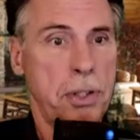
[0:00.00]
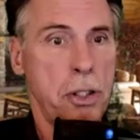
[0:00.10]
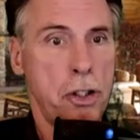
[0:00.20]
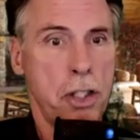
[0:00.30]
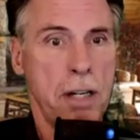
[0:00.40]

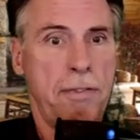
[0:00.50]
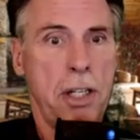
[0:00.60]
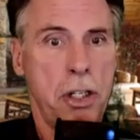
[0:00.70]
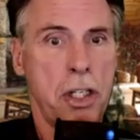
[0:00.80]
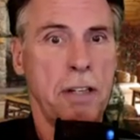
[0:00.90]
that
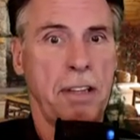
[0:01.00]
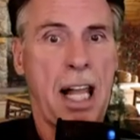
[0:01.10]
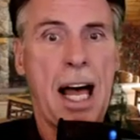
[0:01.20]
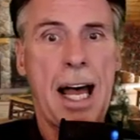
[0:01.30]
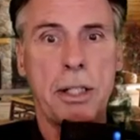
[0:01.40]
Shifty Schiff
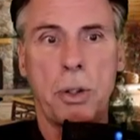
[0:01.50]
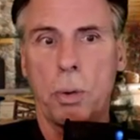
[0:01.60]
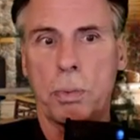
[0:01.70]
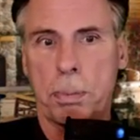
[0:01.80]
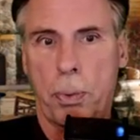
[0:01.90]
lied,
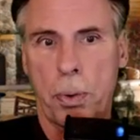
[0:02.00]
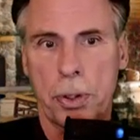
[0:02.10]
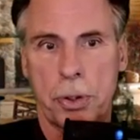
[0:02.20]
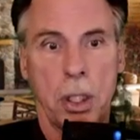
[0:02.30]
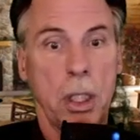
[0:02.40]
told
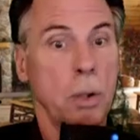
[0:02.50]
reporters,